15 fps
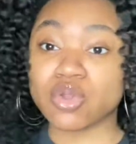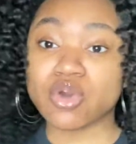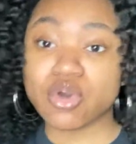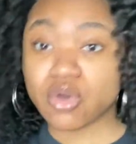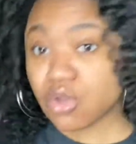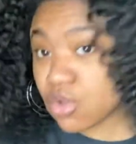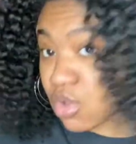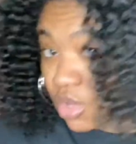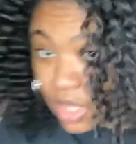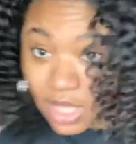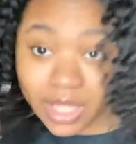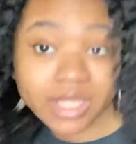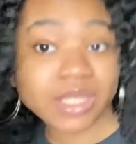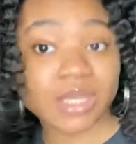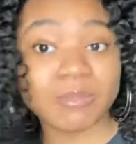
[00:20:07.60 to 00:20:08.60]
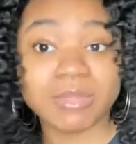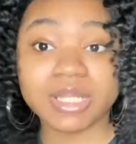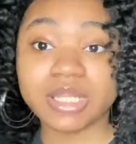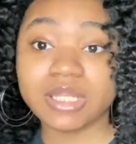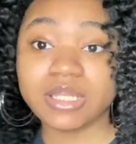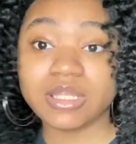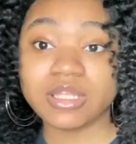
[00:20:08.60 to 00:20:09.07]
Oh, I can't
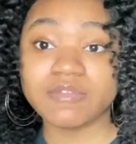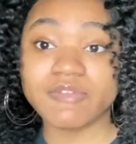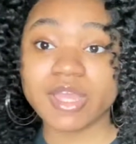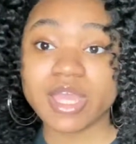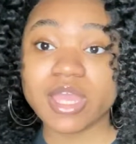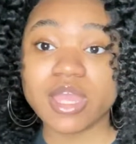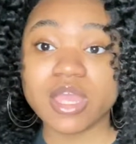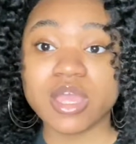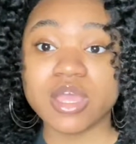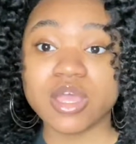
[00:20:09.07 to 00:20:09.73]
believe it.